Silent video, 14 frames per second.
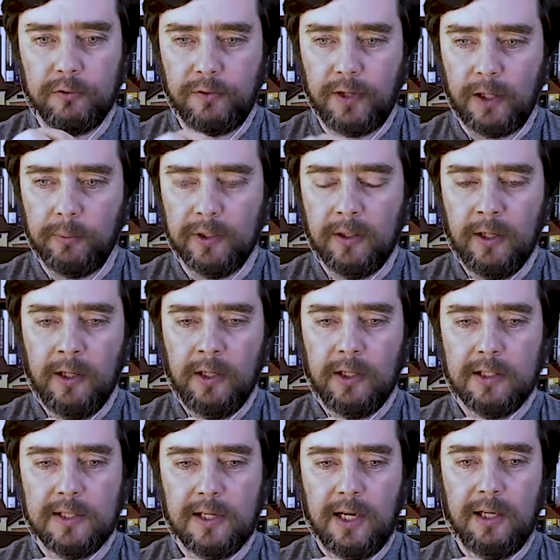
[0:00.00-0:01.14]
environment
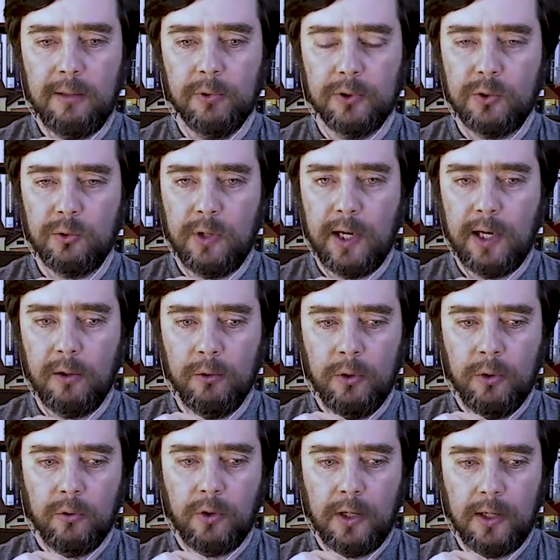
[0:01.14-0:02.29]
is able to now
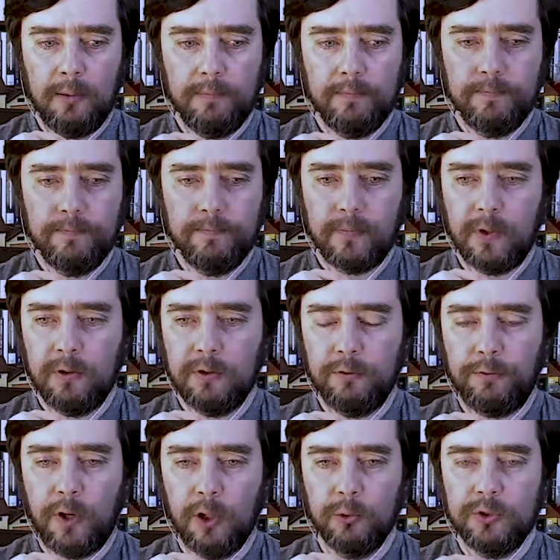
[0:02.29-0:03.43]
um,
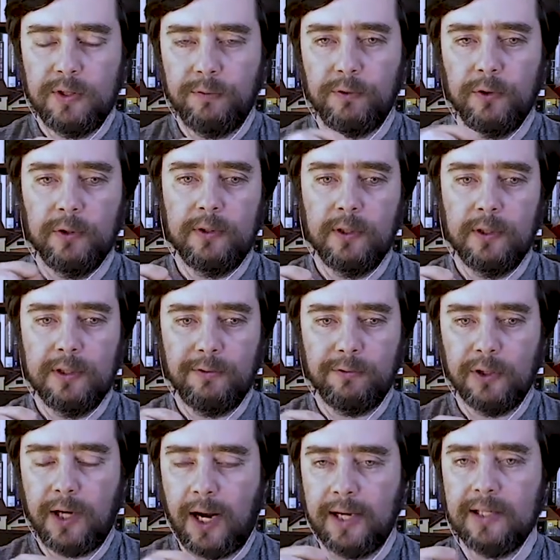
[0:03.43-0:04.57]
follow different uh,
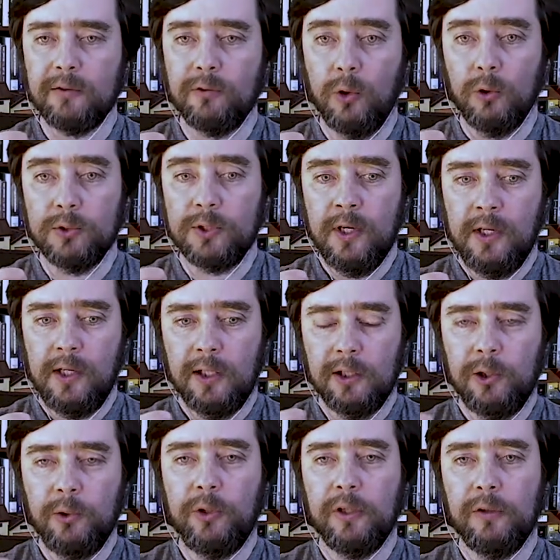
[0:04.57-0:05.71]
different kinds of goals,
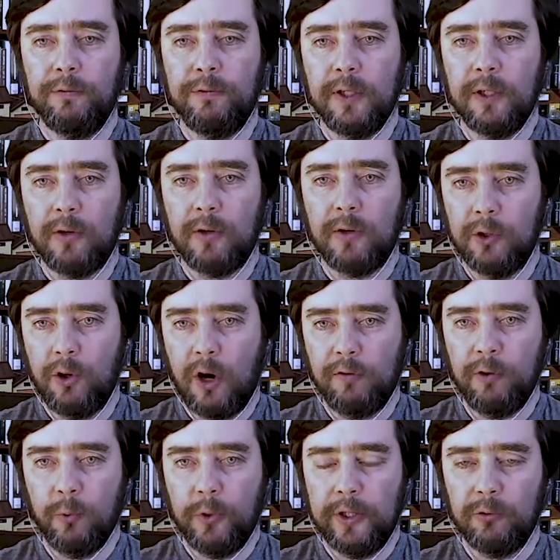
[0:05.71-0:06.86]
including figure out a
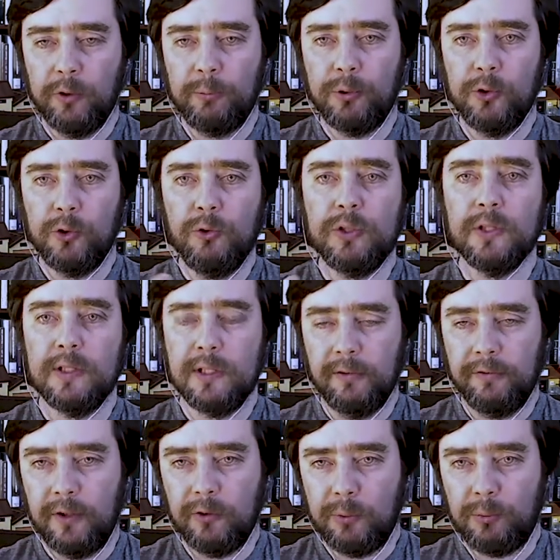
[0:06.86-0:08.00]
novel way to reproduce itself.
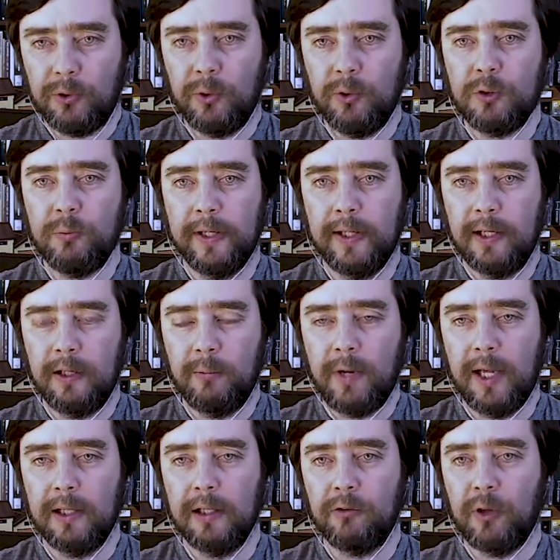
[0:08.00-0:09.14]
They reproduce by
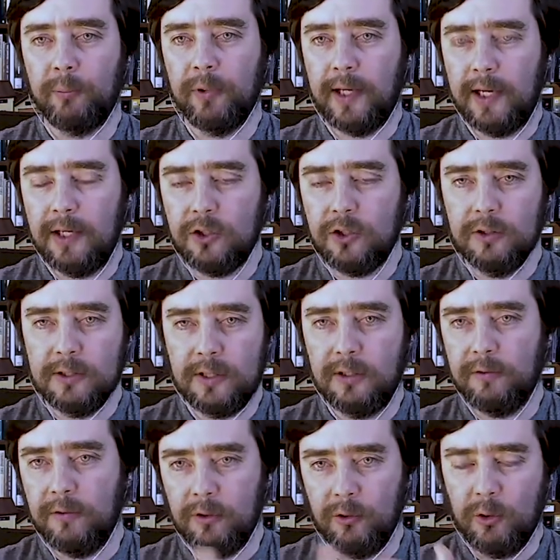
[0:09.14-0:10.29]
kinematic replication instead
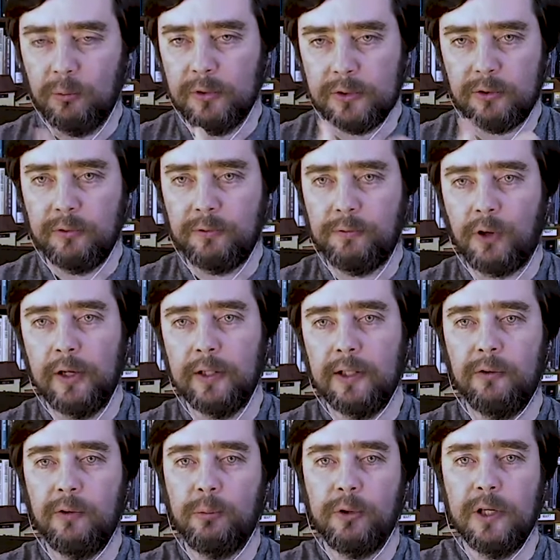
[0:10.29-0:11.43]
of the normal sort of froggy
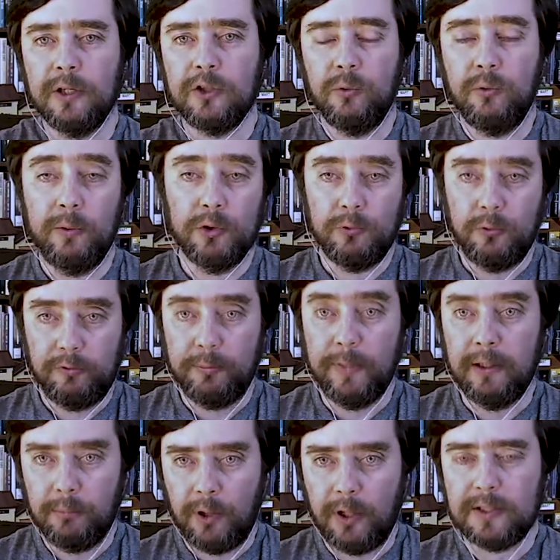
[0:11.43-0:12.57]
reproduction way, which we've made
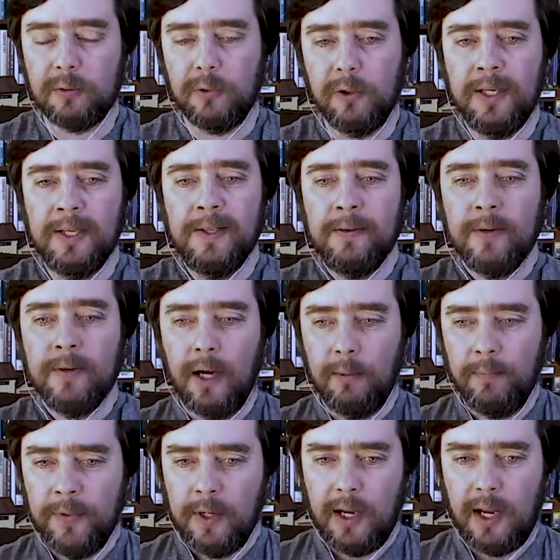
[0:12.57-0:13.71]
impossible. Um,
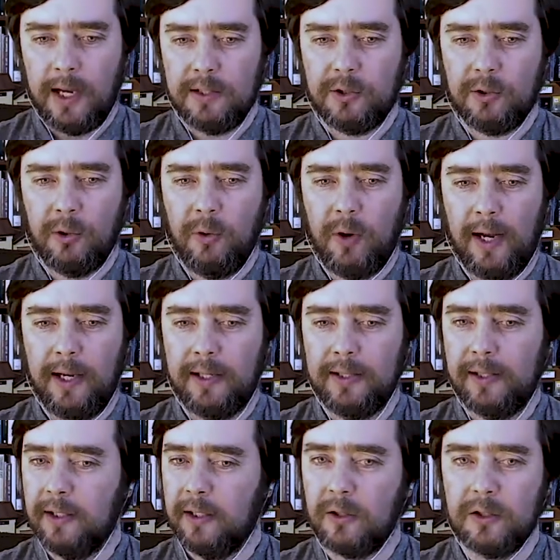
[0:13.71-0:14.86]
and so I, I,
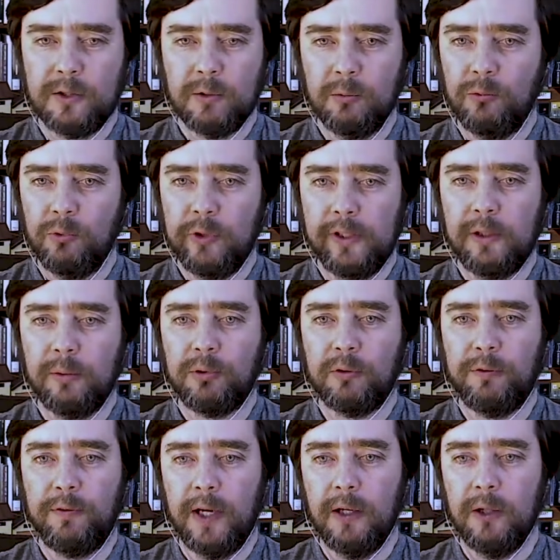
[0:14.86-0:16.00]
think there are some really
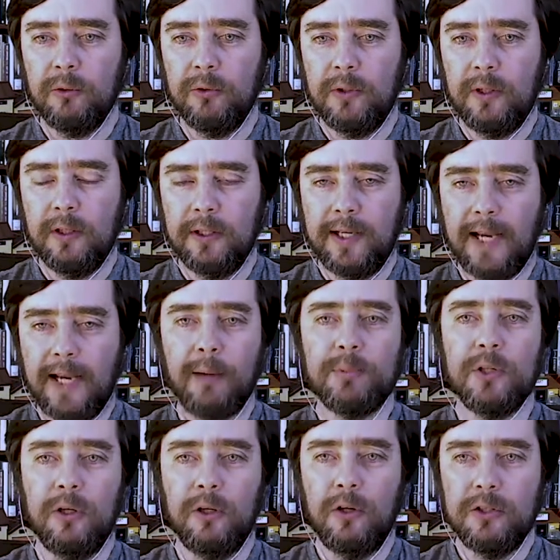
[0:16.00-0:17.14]
profound uh, gaps
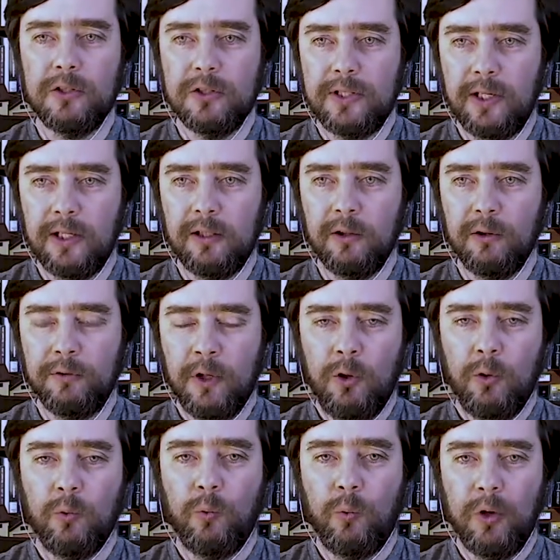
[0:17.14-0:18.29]
in our understanding of
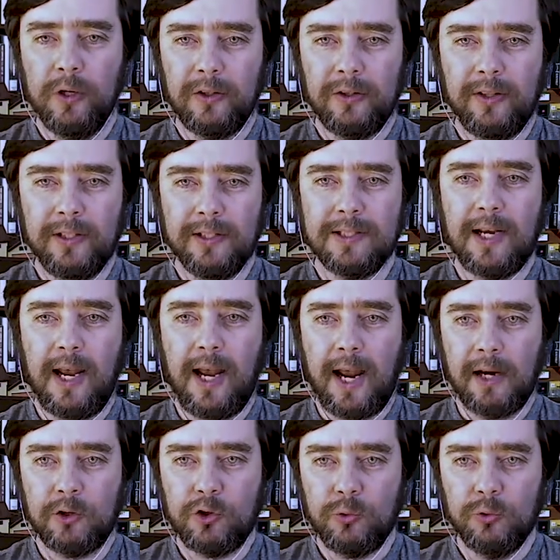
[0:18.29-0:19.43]
what are things
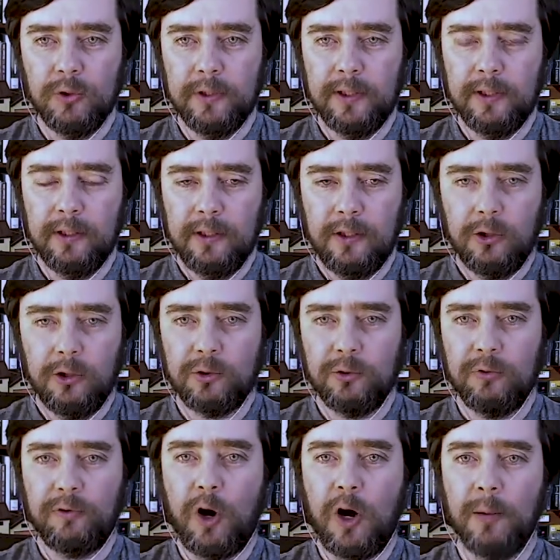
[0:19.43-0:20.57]
actually you know sort
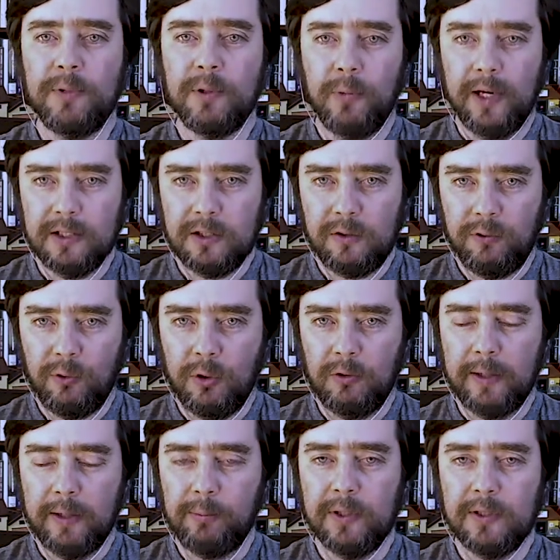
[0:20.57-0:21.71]
of optimized for
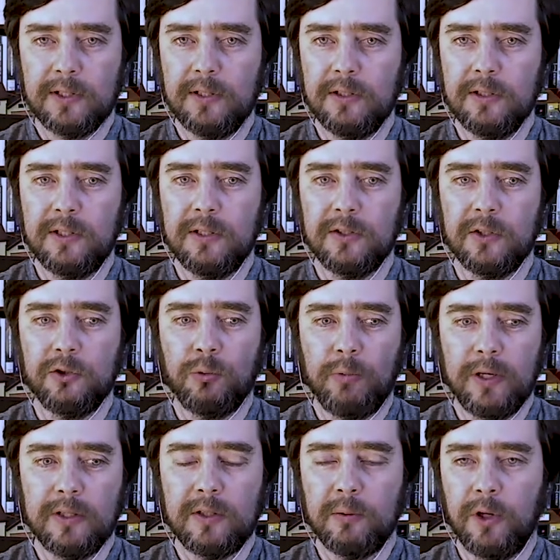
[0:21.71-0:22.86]
right because there's there's a
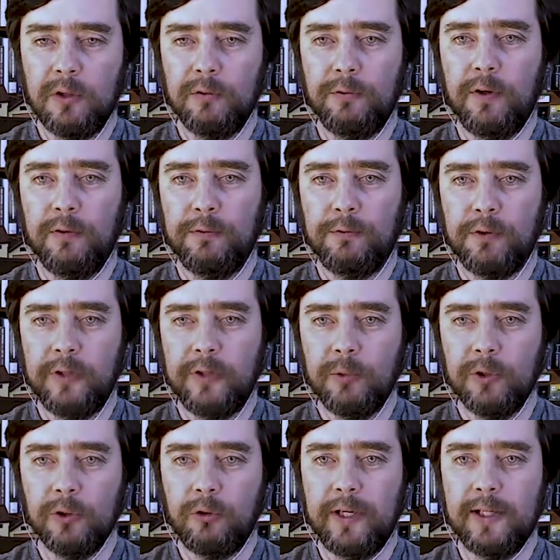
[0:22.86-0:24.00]
tremendous amount of, of freedom
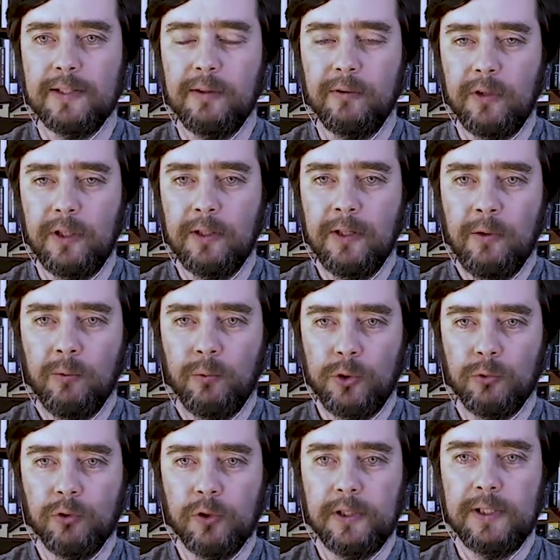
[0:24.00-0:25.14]
and creativity when you
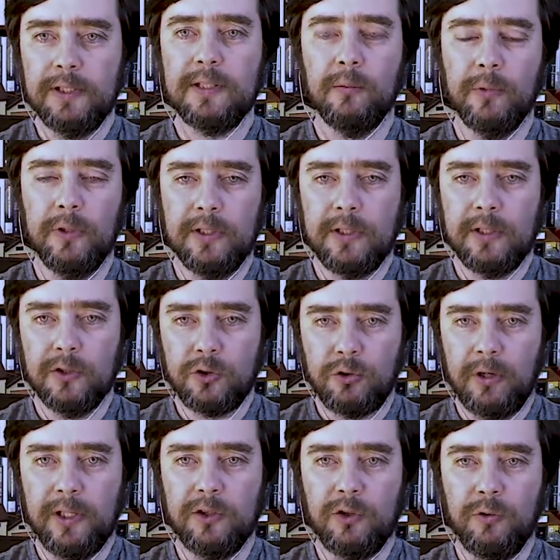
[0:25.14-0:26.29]
release some of these
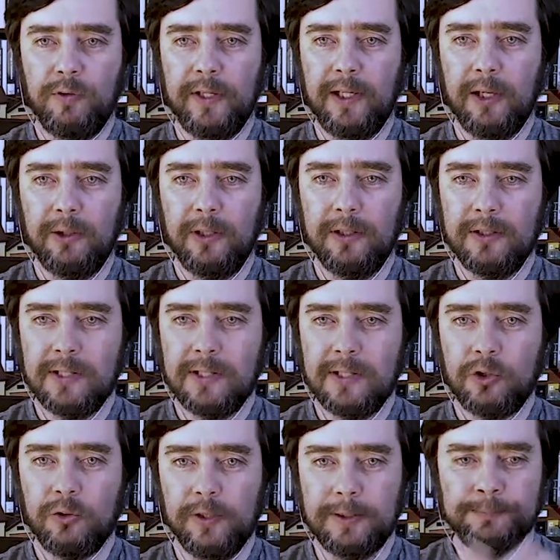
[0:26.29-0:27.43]
constraints you find out that there's
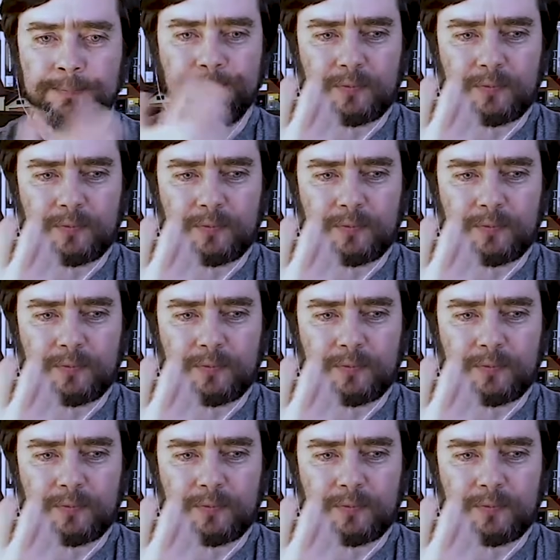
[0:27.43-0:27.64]
actually